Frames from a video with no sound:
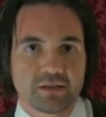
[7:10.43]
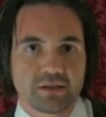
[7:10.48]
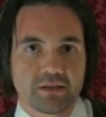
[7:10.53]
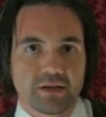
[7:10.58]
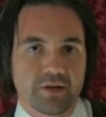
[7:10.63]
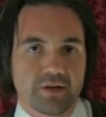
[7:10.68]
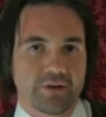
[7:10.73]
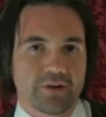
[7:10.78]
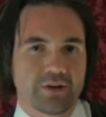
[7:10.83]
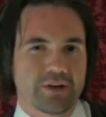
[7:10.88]
you
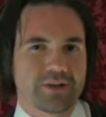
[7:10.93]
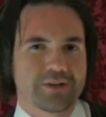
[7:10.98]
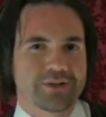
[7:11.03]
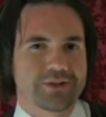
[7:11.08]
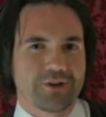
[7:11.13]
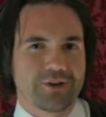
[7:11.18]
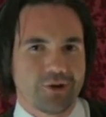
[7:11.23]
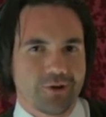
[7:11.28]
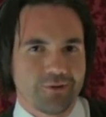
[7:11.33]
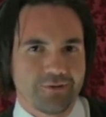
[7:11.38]
know, you didn't
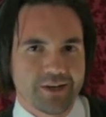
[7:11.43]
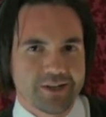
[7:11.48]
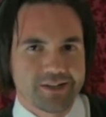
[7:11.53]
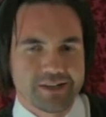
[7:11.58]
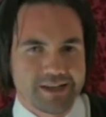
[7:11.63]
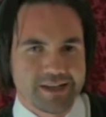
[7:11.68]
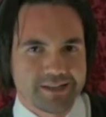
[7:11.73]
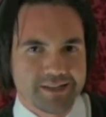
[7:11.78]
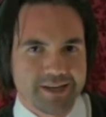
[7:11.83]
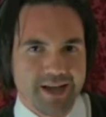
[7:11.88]
start off as,
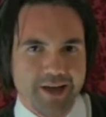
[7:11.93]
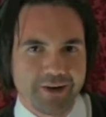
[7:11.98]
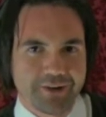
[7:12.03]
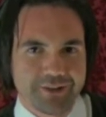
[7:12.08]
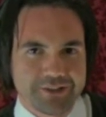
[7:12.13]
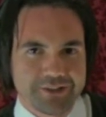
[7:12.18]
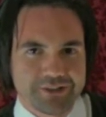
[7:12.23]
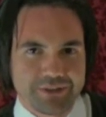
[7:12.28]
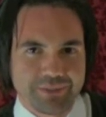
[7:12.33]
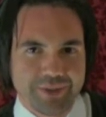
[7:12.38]
as an
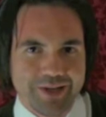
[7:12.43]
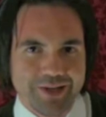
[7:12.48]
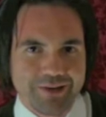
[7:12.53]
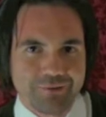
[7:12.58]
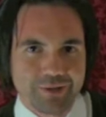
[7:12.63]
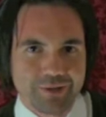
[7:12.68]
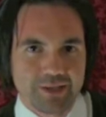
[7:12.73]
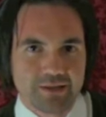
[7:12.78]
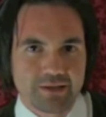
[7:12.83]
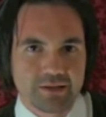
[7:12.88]
anarchist to
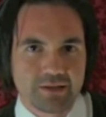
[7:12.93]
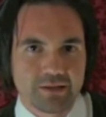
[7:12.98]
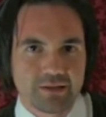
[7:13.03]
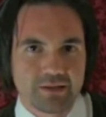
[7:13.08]
begin with.